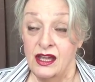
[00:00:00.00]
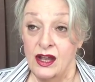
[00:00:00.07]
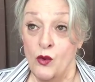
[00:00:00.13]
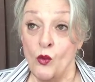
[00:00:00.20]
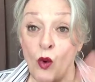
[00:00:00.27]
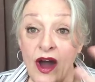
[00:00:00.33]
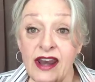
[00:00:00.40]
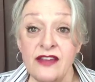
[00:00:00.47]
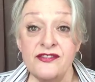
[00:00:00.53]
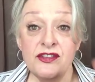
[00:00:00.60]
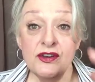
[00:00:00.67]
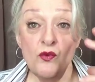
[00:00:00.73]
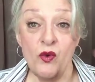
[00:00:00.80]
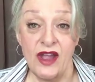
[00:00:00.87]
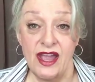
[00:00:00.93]
one of
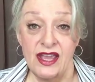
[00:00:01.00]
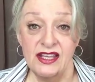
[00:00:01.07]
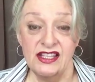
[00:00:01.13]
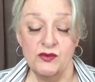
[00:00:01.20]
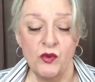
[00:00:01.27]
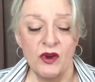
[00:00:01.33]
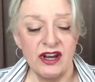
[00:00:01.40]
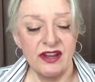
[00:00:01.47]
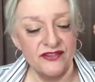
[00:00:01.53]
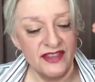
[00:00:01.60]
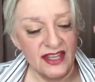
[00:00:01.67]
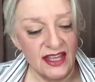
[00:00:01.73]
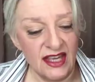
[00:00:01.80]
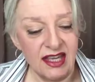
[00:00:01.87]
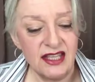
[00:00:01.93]

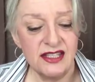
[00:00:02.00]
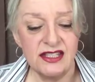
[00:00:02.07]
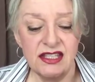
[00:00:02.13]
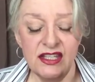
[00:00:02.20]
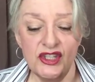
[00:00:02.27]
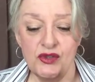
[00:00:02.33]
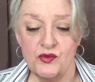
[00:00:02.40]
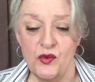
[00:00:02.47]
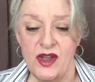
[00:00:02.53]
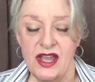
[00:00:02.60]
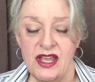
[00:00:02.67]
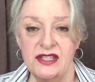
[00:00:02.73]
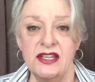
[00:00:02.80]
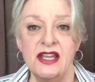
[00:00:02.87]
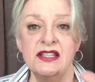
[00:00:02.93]
the easiest
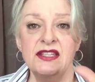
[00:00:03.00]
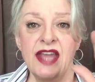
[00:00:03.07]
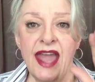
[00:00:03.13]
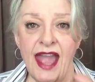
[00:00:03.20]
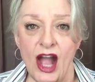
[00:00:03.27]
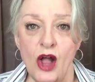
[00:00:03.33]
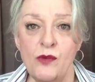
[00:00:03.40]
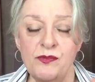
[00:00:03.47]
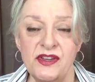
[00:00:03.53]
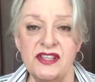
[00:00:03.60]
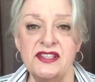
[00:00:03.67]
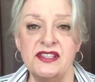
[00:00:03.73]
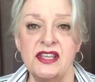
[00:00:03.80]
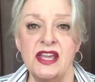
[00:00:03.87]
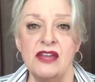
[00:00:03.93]
ways to help
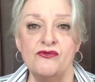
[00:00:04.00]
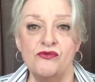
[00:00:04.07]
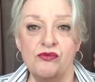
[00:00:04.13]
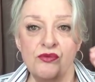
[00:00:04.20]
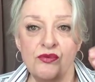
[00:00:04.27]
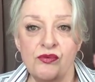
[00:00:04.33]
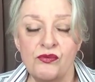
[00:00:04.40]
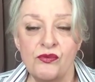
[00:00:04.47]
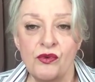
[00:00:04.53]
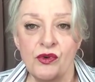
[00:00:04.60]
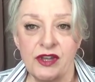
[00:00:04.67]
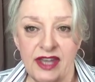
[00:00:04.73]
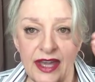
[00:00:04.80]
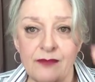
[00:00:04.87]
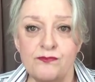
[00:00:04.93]
us
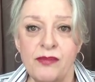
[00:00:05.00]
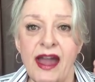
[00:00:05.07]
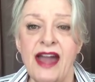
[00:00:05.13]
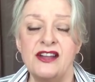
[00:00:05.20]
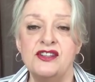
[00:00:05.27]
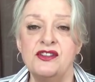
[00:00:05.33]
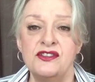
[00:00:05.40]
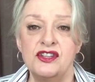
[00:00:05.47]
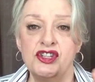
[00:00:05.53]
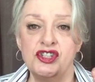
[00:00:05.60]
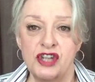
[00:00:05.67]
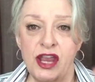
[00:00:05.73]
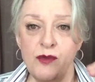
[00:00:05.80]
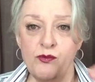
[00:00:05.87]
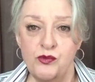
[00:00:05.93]
get back to the
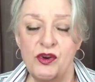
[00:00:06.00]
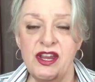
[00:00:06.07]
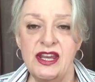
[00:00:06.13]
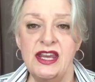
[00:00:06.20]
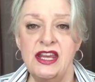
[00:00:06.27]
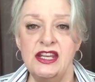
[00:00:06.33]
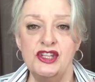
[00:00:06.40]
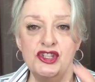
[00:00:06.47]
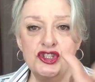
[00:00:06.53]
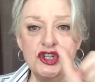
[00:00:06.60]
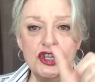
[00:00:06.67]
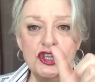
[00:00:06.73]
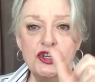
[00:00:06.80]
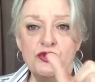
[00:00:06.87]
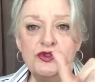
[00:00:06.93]
shape we need is to
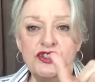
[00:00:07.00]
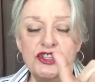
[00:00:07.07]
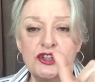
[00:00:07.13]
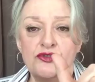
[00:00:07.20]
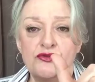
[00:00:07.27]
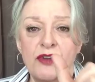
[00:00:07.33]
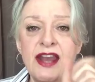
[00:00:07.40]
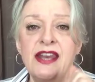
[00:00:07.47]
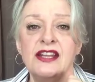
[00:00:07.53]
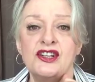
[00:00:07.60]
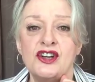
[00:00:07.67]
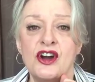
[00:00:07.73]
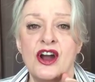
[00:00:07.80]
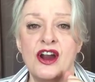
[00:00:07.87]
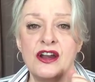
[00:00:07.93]
use the
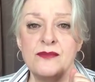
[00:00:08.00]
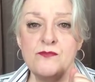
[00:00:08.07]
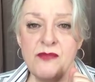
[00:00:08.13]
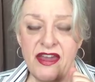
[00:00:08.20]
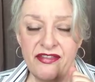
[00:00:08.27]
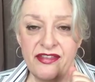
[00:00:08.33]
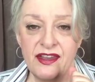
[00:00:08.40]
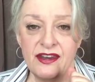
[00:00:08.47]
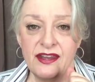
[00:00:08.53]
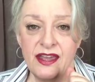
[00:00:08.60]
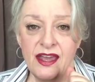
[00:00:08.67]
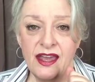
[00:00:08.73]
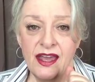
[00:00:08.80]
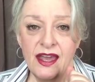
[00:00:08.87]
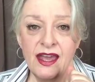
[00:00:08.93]
credit card method.
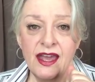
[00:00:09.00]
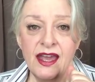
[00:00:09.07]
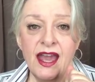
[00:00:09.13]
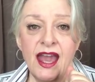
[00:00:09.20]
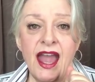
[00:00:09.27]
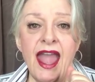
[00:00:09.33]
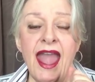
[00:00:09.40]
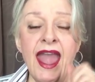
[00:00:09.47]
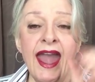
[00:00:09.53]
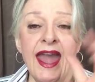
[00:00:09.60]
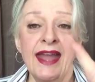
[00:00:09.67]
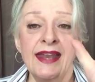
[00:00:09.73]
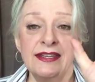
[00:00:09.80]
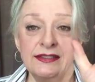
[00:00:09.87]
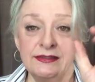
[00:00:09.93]

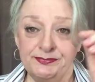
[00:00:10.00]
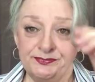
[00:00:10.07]
And